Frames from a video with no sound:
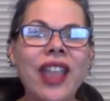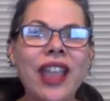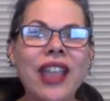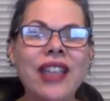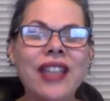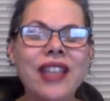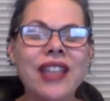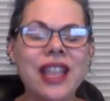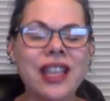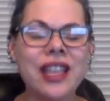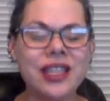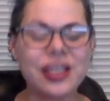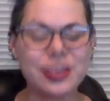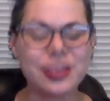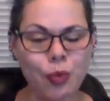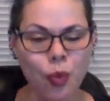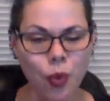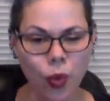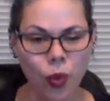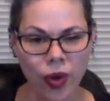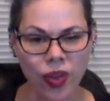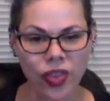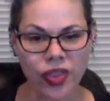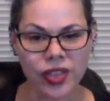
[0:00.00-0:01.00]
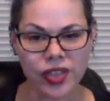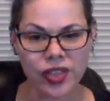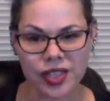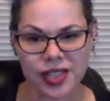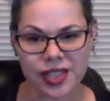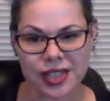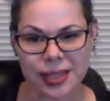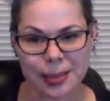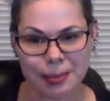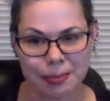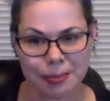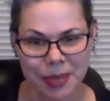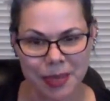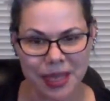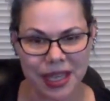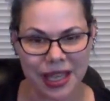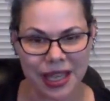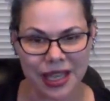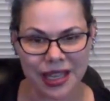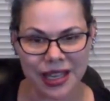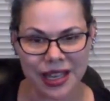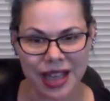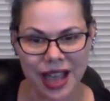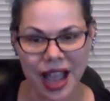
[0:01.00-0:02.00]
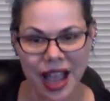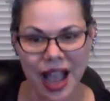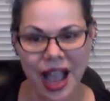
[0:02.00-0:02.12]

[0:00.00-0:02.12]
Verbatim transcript: it, it's more than just the beat.